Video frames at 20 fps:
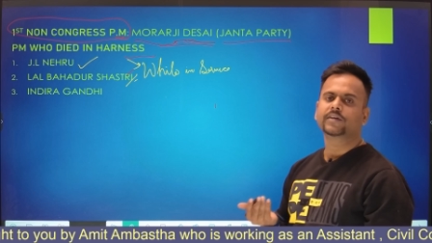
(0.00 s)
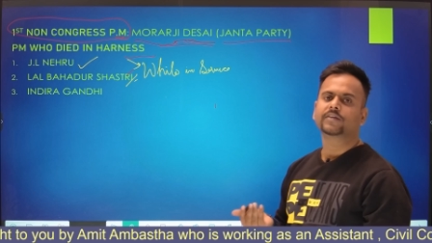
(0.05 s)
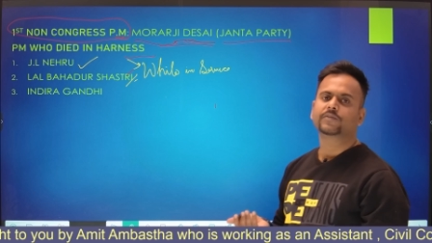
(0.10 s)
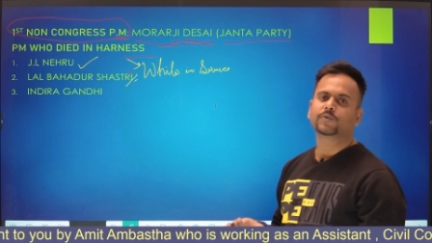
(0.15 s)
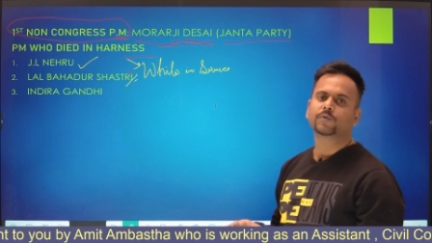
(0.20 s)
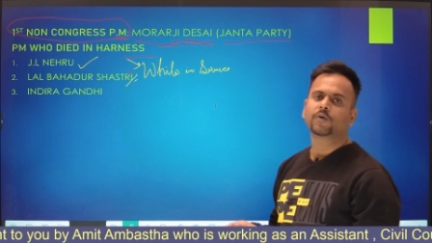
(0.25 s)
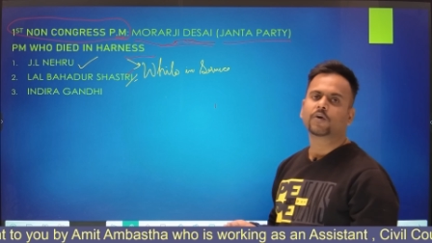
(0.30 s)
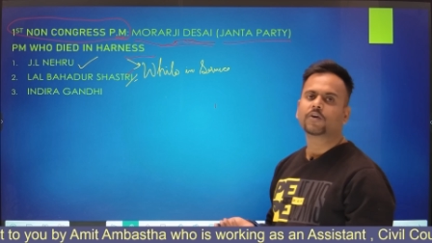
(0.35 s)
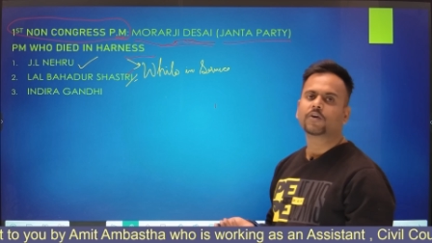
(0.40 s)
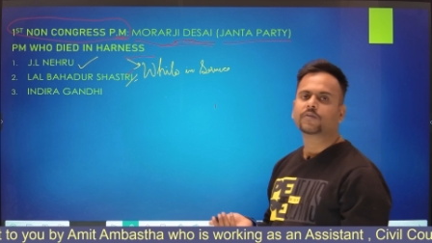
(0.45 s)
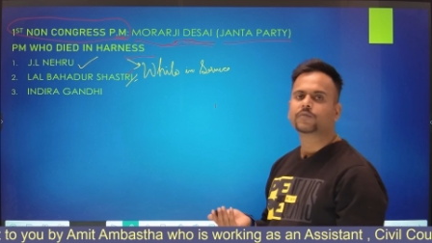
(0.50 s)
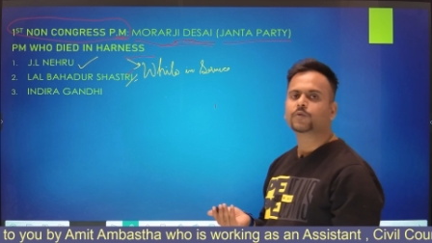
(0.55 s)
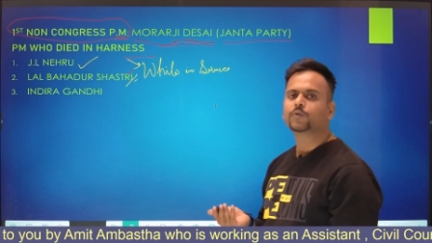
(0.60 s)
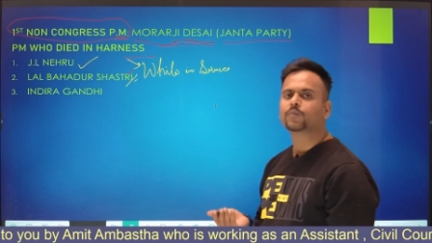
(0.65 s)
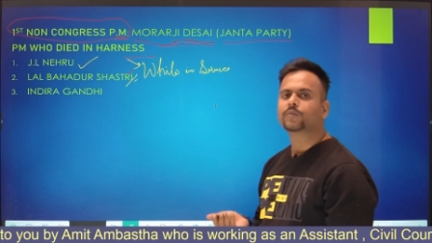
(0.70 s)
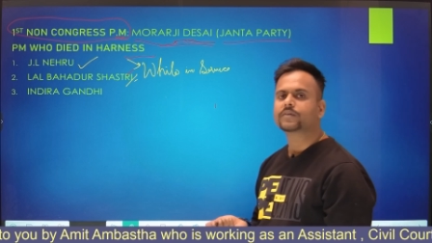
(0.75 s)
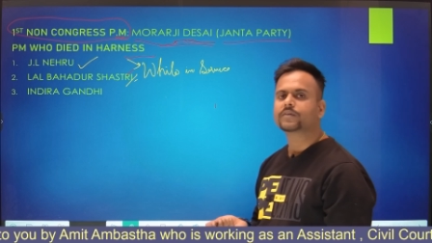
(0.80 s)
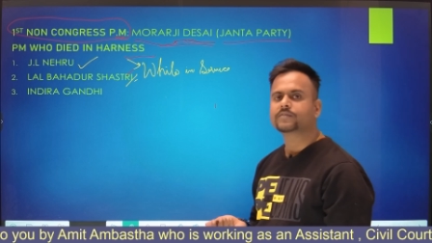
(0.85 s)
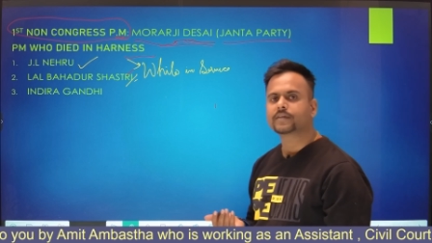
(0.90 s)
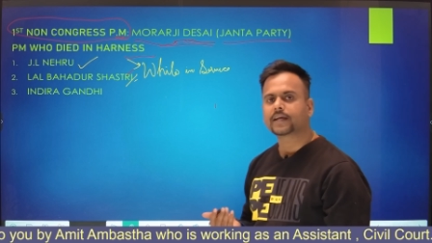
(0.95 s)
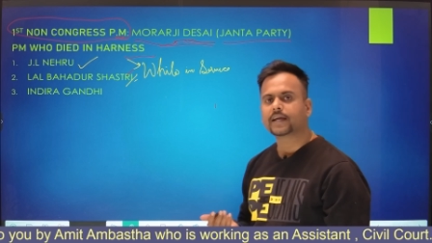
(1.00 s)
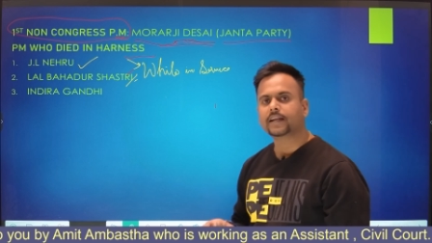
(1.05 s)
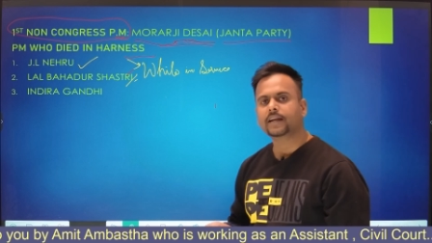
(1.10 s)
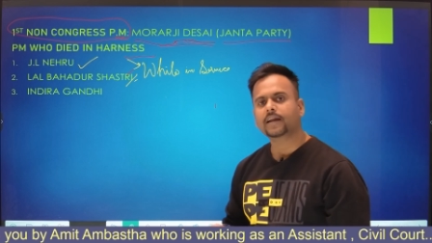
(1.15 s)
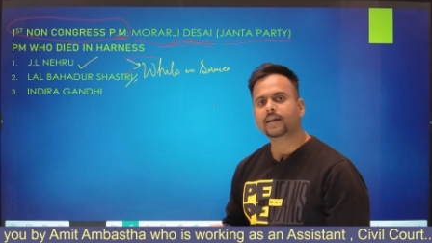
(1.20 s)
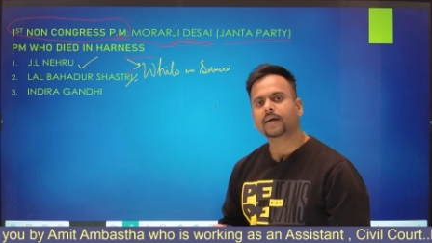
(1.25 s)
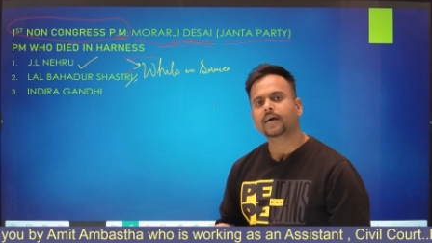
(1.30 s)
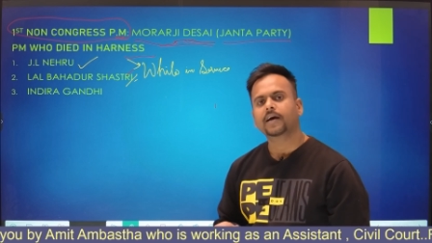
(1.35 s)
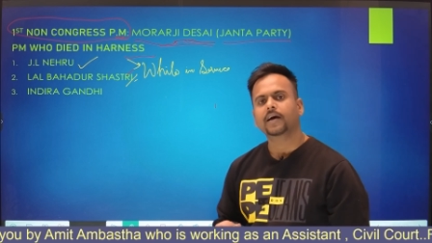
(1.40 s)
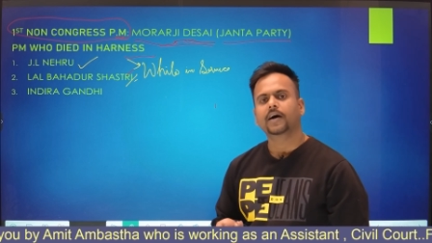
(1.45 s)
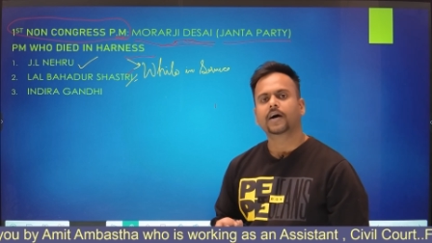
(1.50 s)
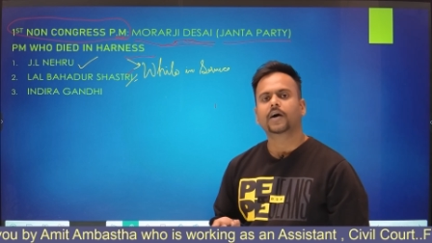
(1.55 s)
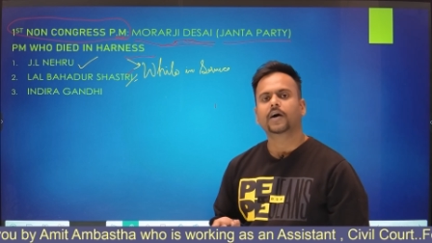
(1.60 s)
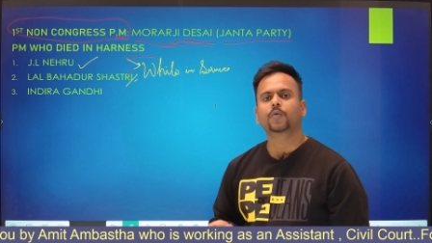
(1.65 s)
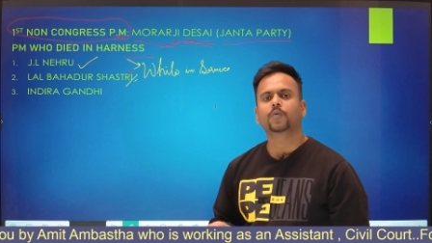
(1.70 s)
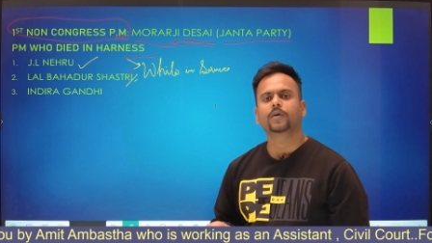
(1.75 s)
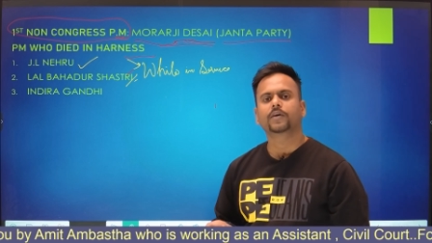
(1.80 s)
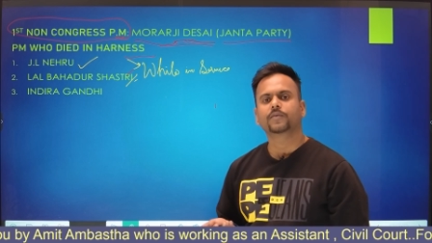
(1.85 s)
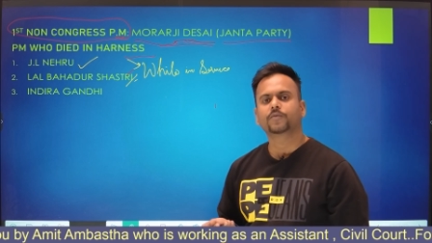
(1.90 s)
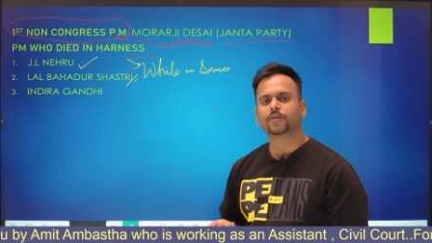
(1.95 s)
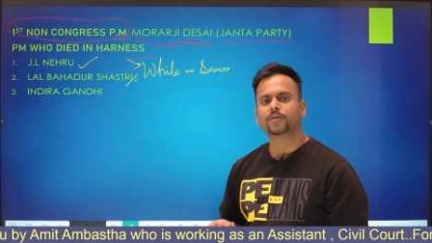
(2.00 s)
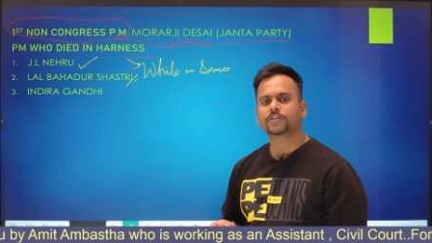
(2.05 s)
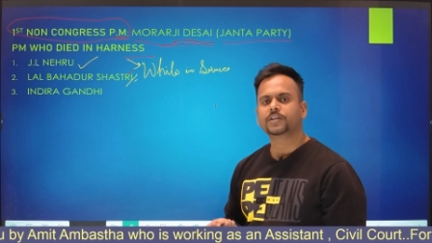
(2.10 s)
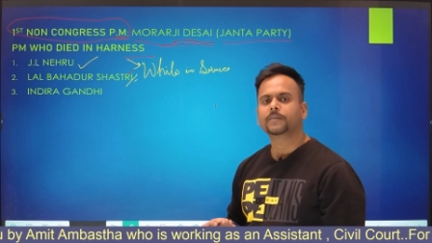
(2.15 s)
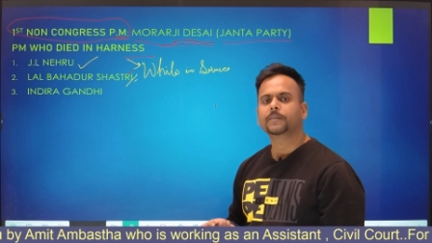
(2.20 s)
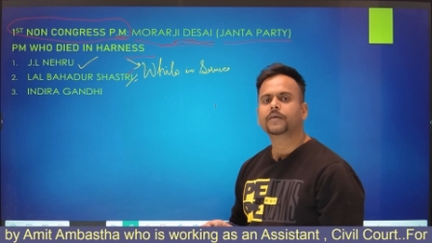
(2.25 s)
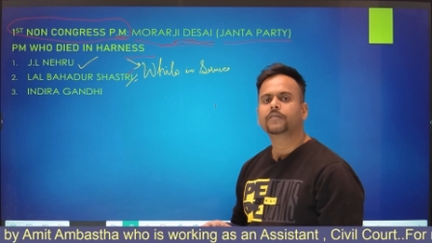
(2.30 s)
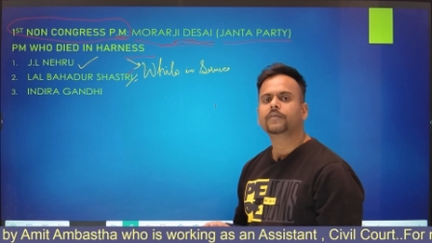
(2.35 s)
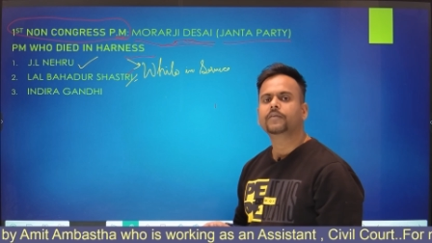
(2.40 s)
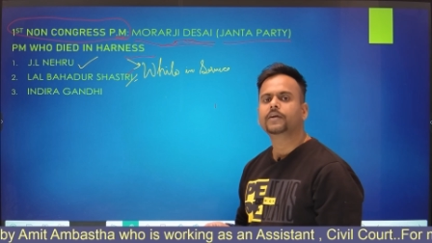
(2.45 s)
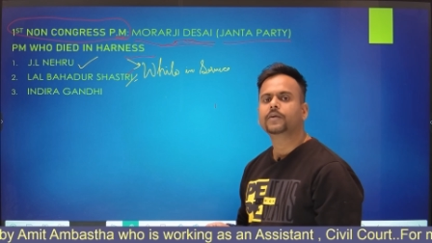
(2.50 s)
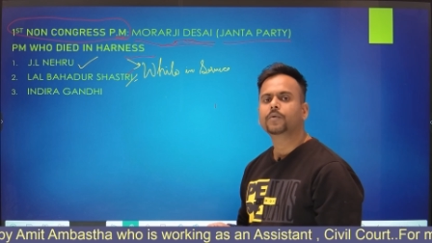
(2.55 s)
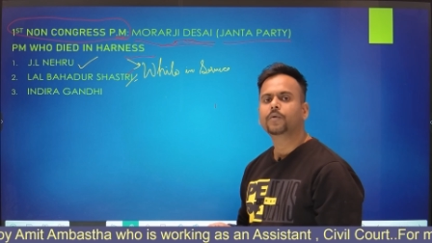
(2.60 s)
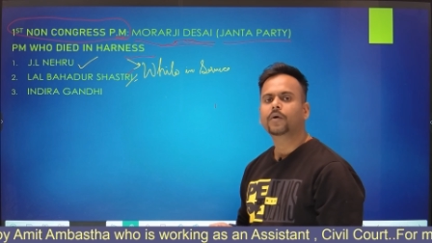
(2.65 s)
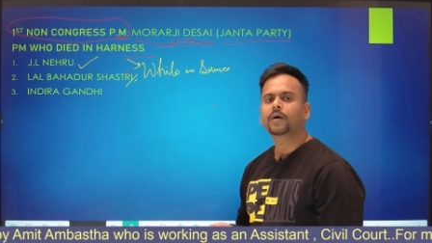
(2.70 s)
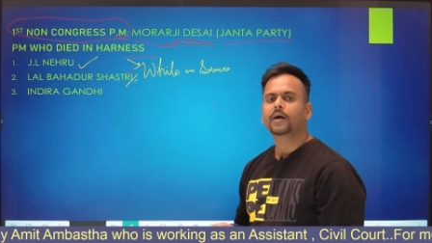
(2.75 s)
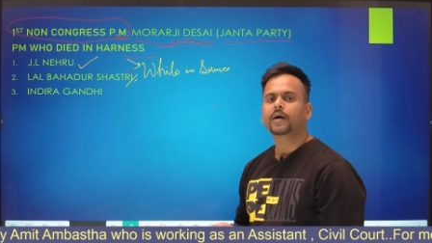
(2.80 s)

to all of you once again who are watching my video.